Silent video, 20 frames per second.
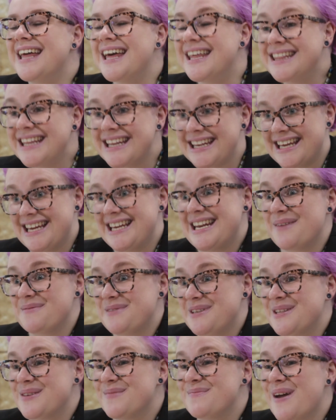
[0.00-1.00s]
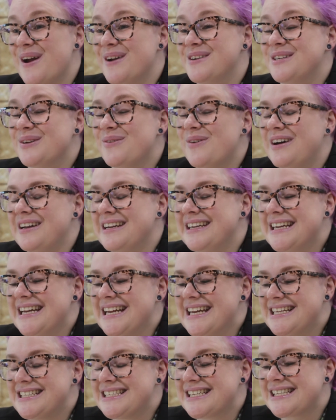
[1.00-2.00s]
In the lead up to the marriage
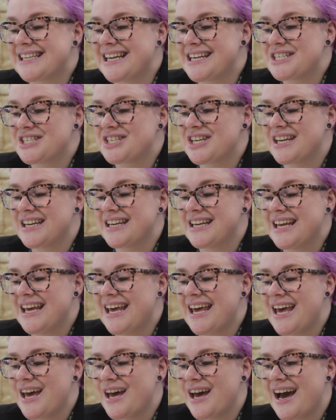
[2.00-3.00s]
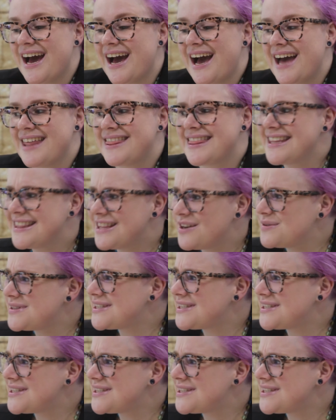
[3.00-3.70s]
equality legislation, I think there